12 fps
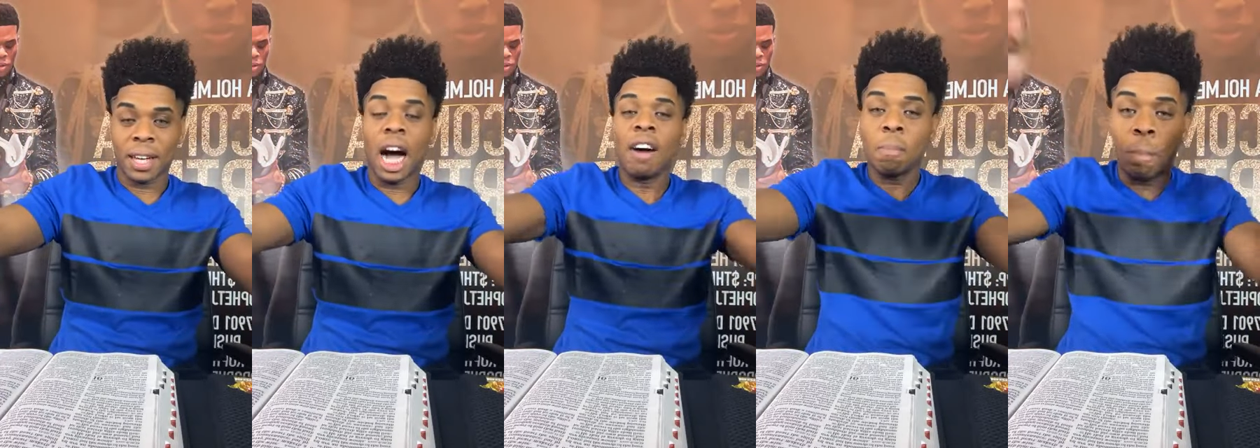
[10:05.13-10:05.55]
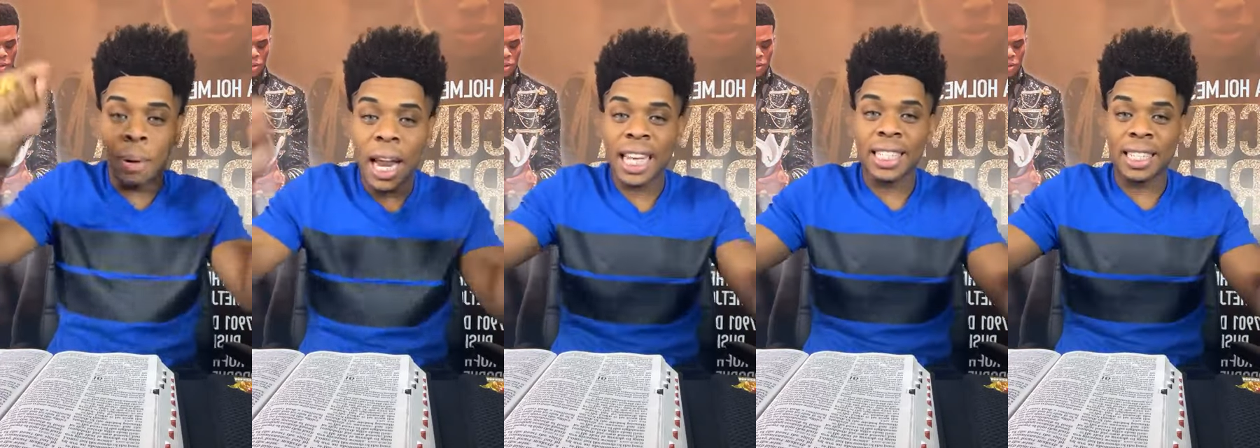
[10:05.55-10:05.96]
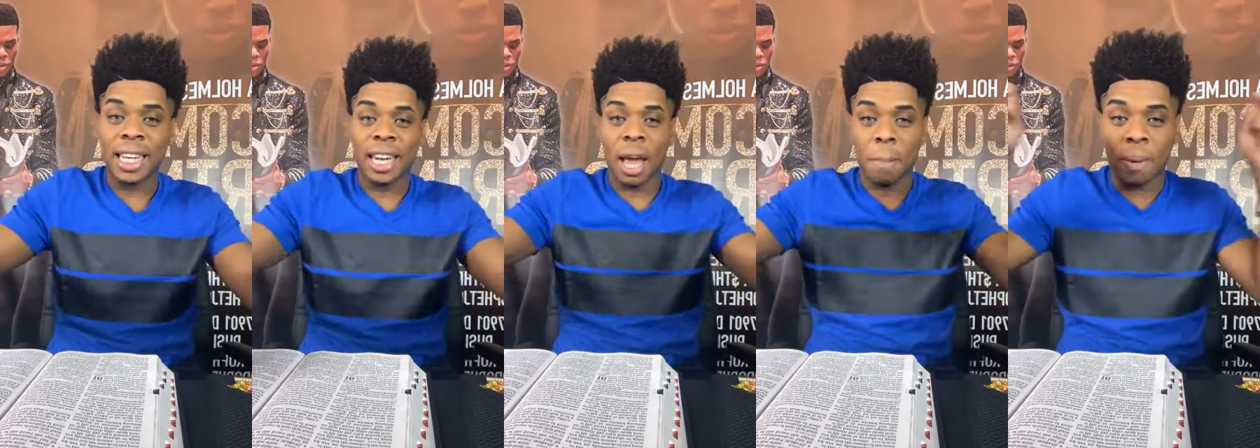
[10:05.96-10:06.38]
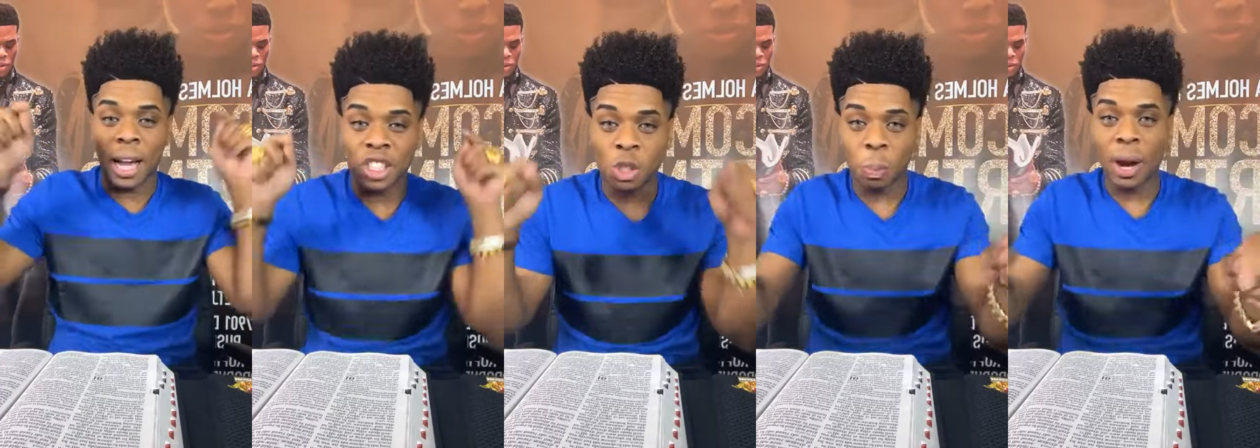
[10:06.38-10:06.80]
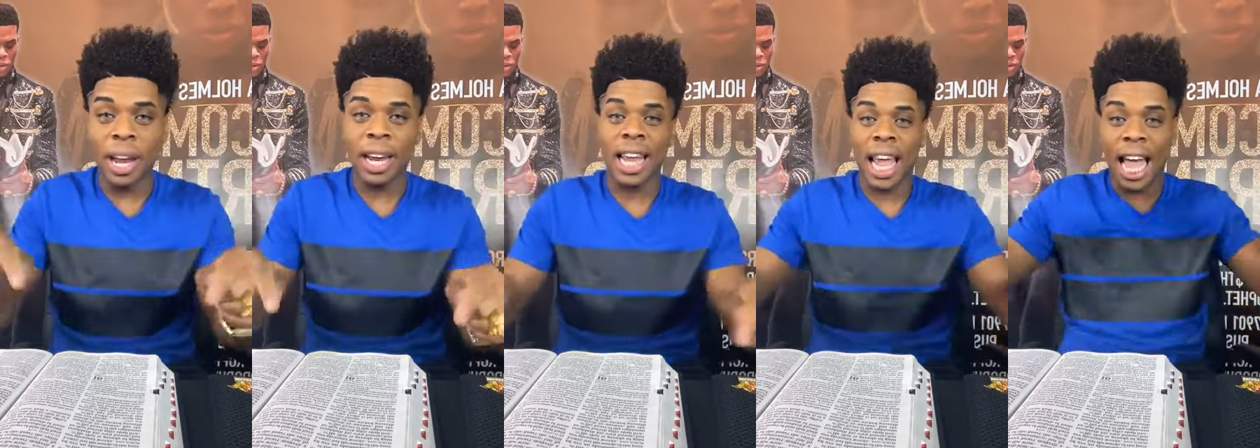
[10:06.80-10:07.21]
of blessing and
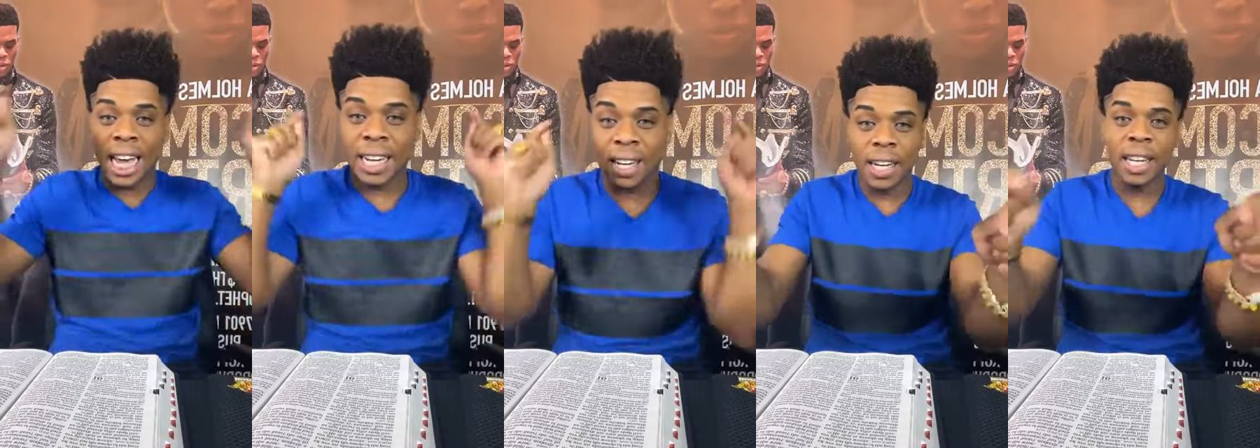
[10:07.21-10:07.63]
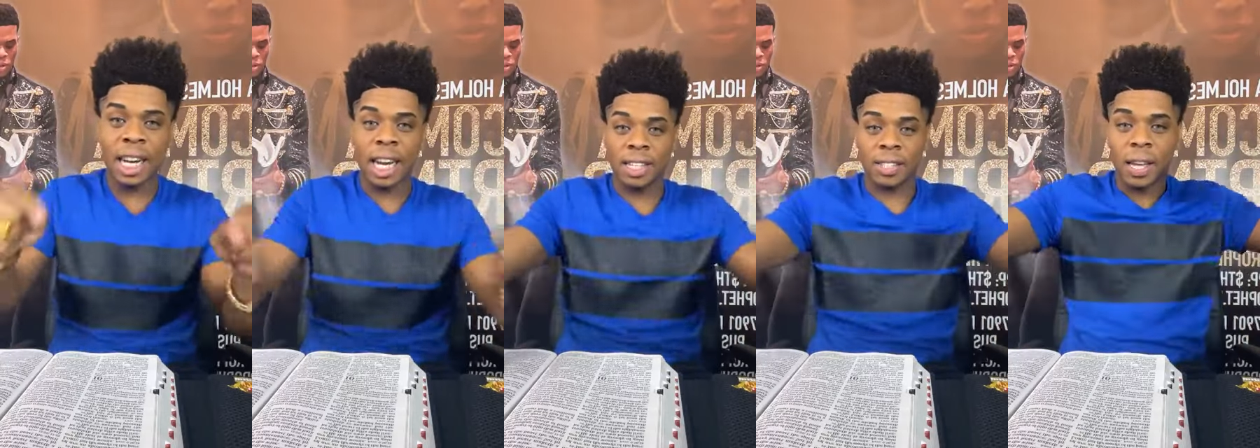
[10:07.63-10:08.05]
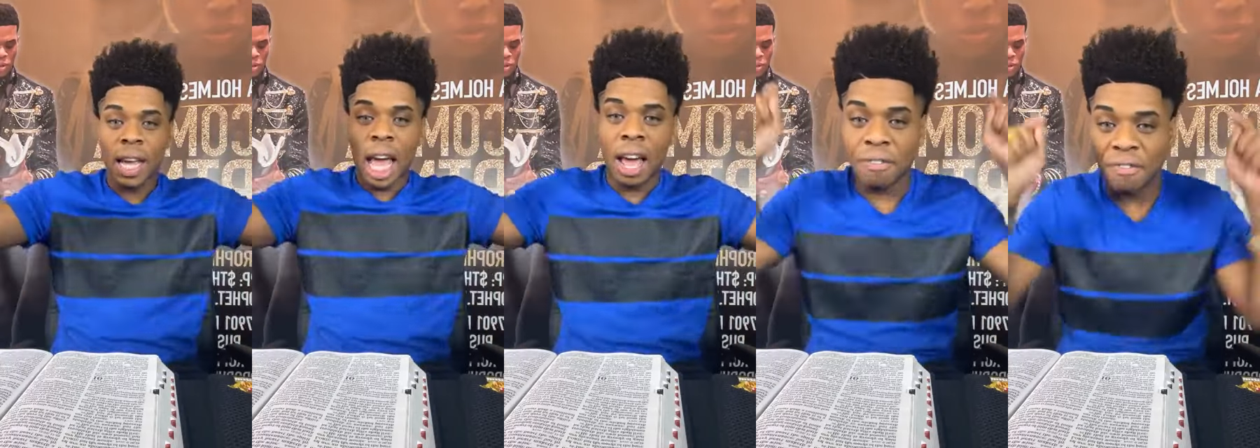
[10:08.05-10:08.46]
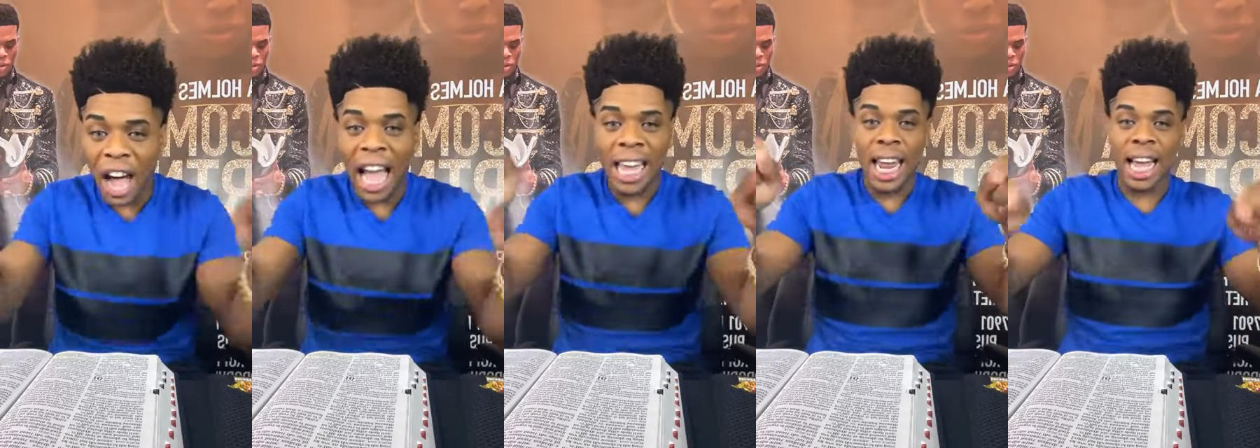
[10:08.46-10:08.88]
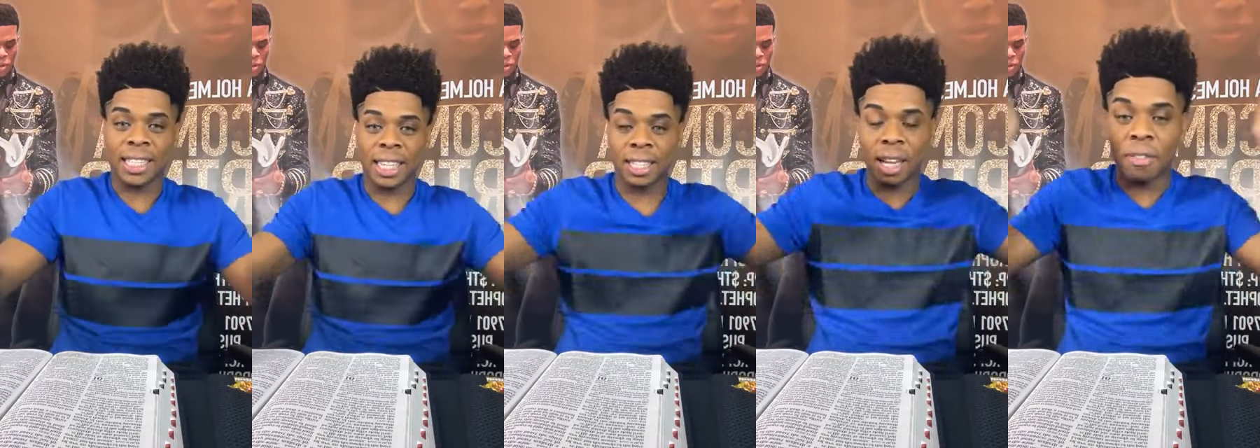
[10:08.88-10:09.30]
prosperity and goodness and
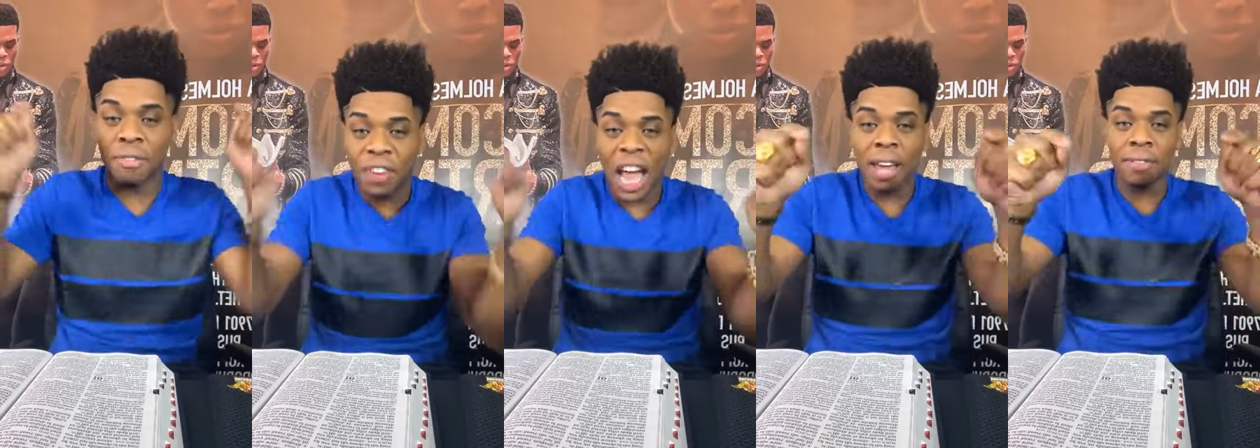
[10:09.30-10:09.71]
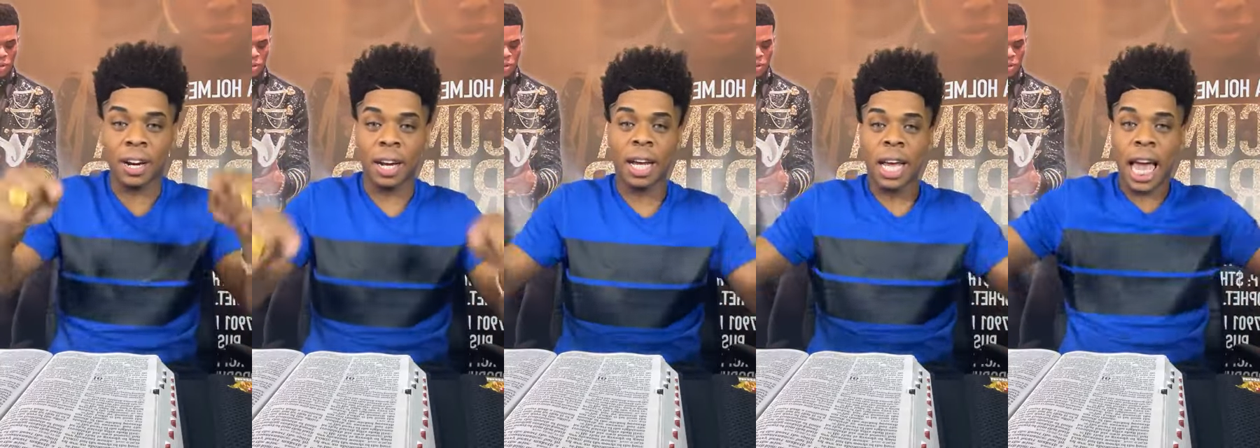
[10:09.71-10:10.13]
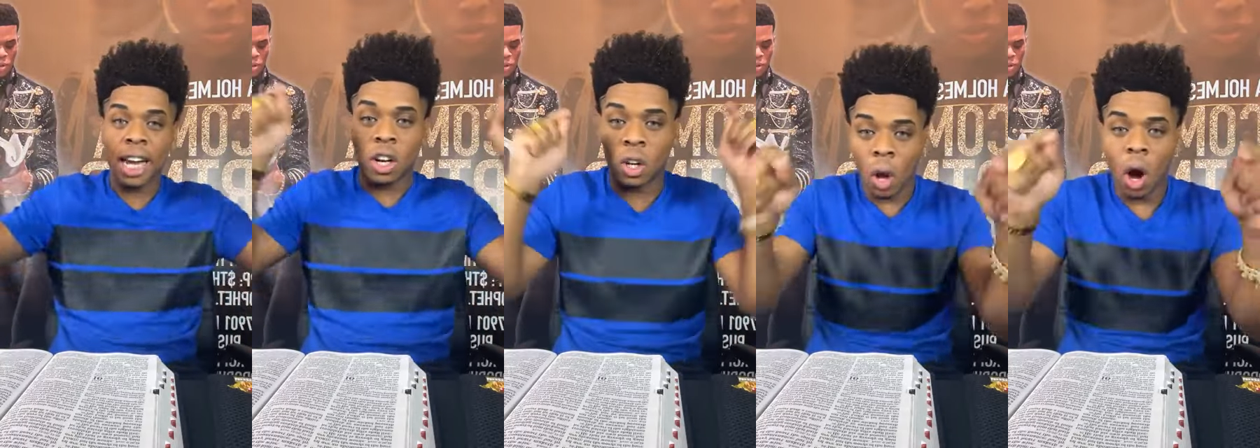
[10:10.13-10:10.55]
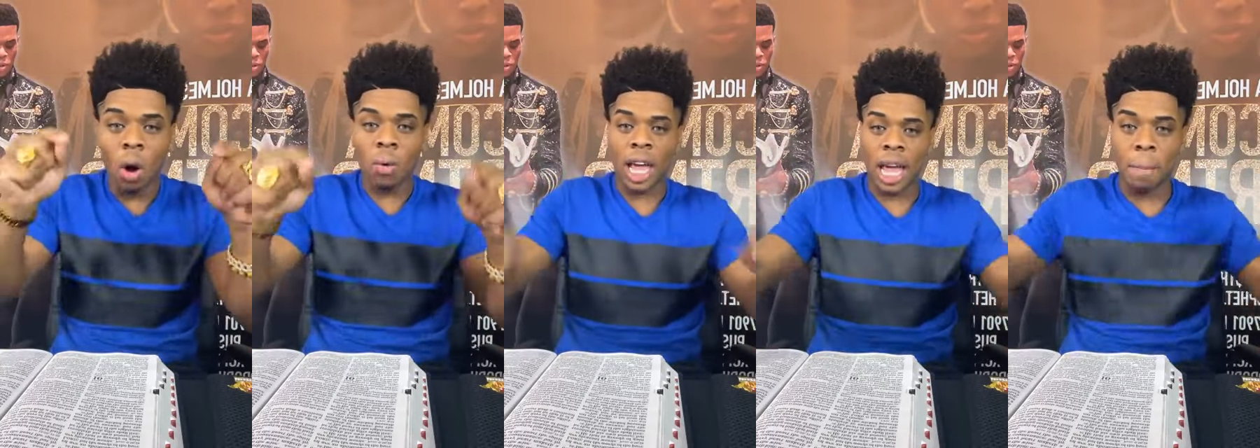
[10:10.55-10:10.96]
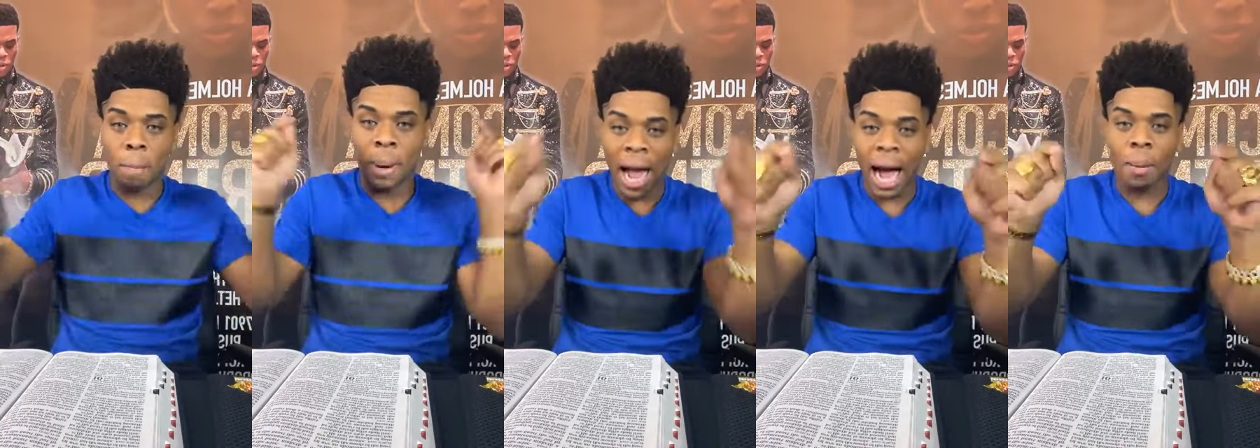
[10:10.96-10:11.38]
finances and favor and glory and
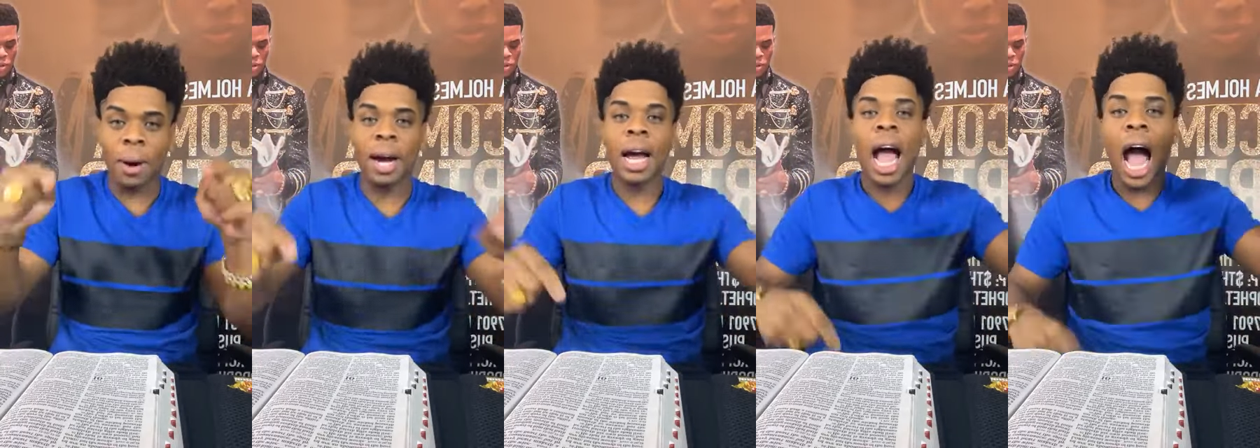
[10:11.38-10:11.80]
power,